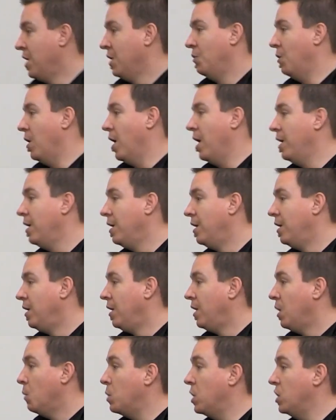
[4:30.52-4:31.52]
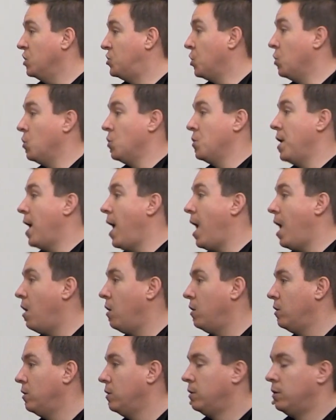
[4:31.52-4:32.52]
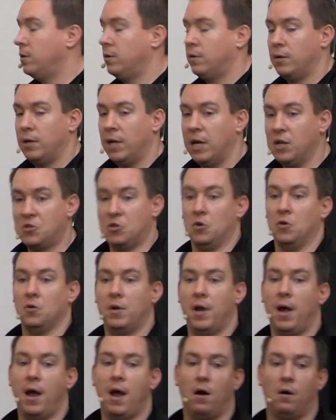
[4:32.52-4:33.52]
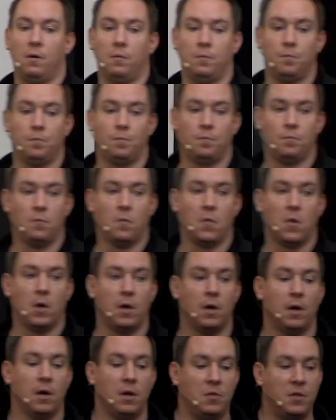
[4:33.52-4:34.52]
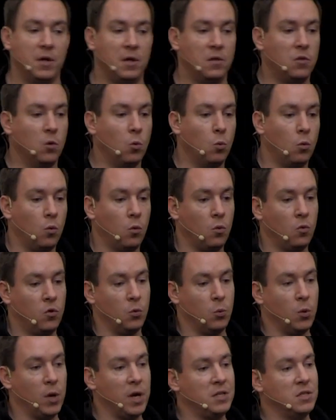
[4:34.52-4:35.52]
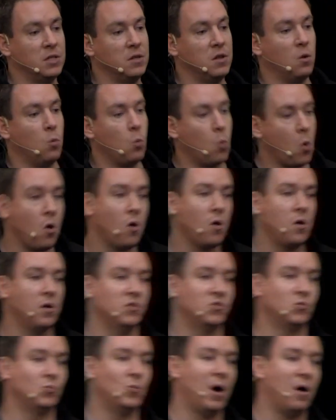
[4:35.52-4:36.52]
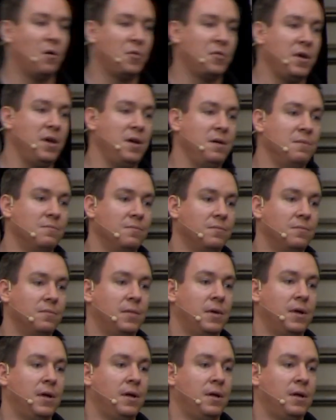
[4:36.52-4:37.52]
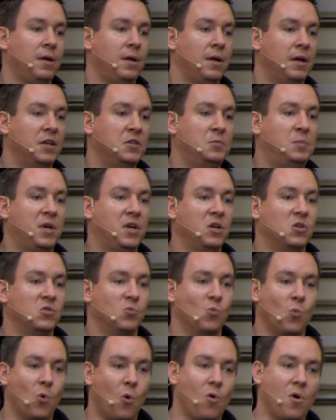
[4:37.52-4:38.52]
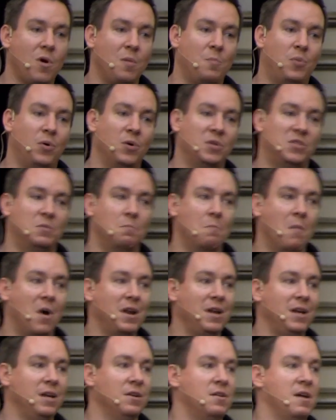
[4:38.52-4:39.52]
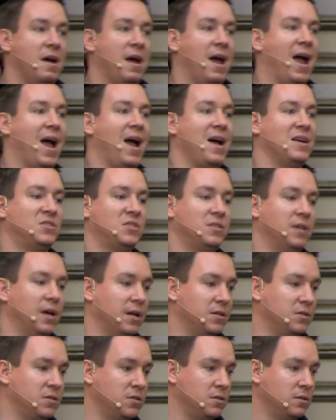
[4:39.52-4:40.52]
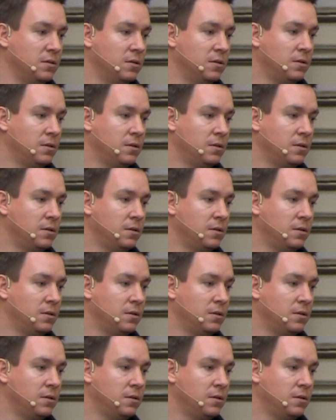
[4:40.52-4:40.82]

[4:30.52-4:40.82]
Right? But it turned out that the reason that Warren is wealthy is because Warren puts money into assets,